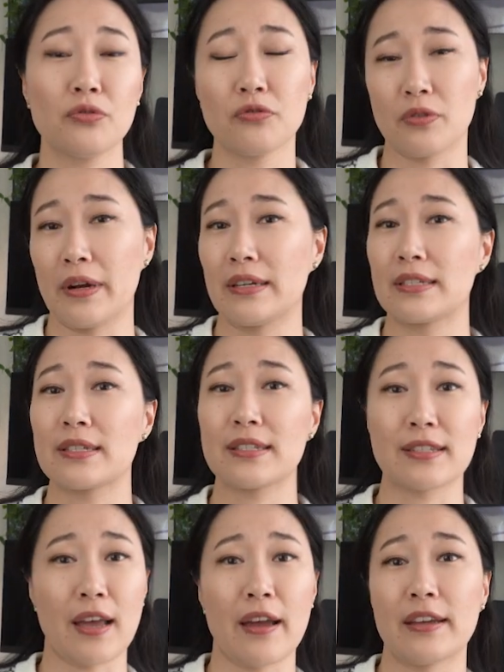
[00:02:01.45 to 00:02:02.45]
front,
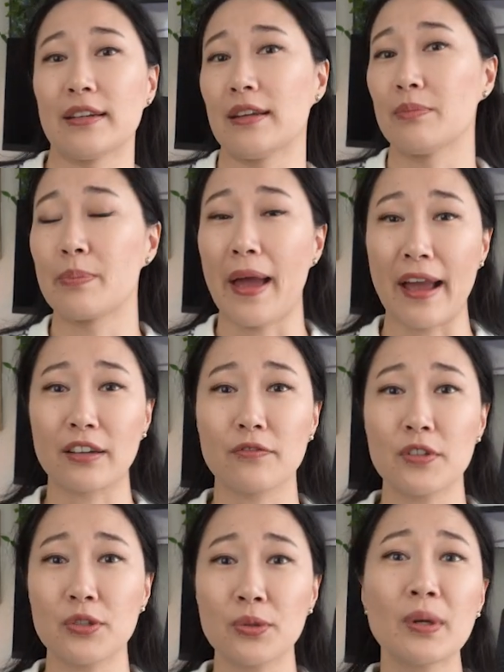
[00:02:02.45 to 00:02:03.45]
side, and back
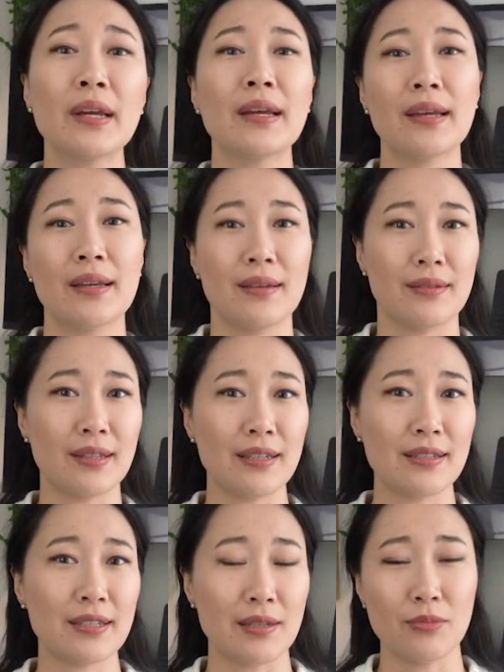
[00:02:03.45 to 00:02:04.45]
view.
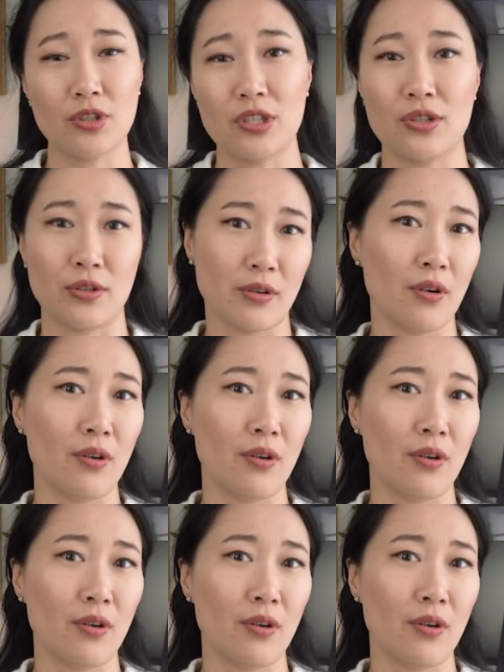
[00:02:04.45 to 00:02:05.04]
These images are